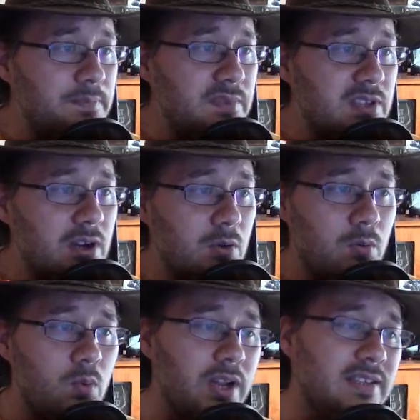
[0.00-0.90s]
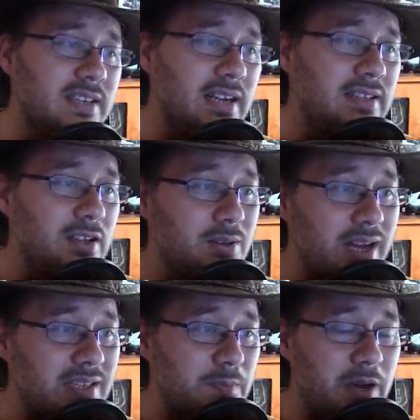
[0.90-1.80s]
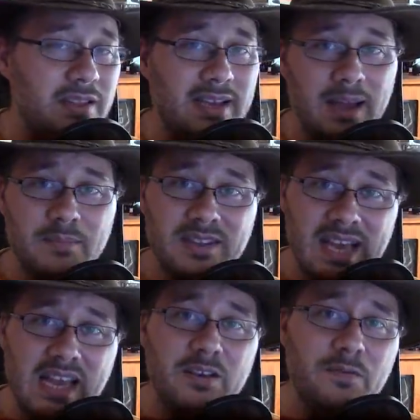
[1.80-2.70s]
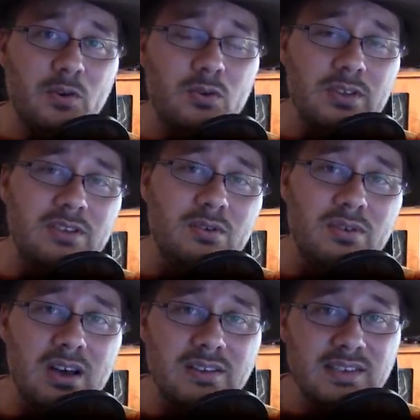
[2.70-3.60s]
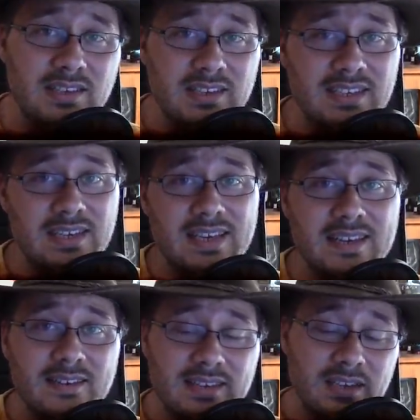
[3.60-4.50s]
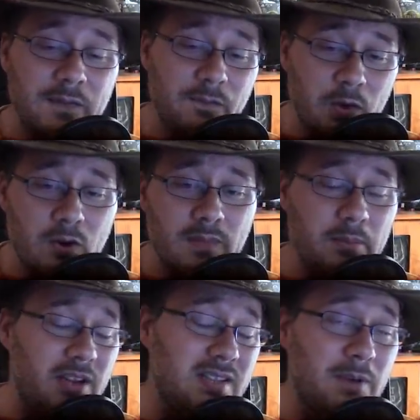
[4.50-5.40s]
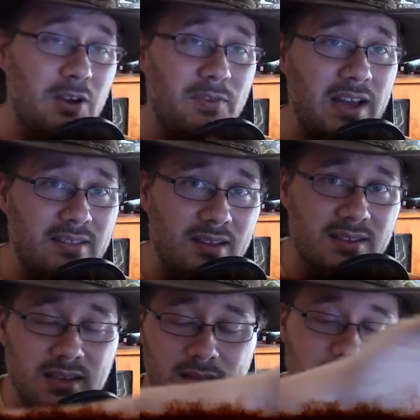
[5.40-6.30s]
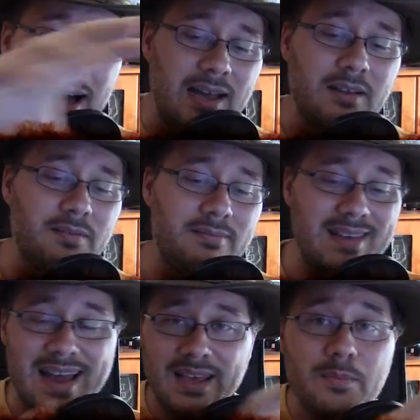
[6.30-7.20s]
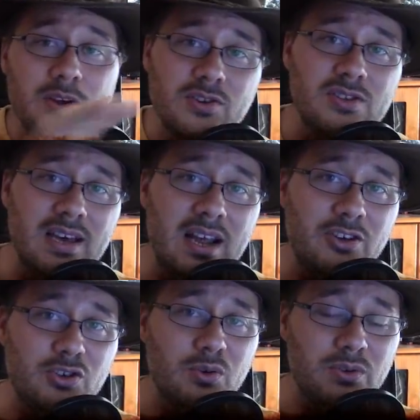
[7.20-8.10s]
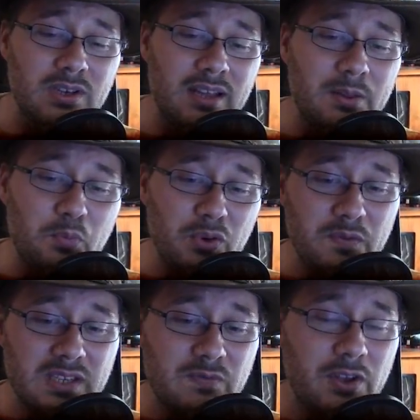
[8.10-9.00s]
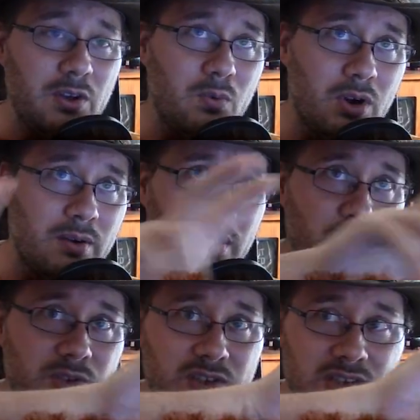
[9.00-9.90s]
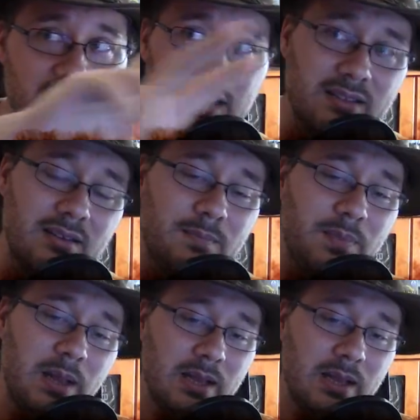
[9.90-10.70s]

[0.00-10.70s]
So what else can I tell you guys about the game? The date of early 2016 is confirmed. I mean, as a matter of fact, that image that I showed you in the previous video, where it was just like the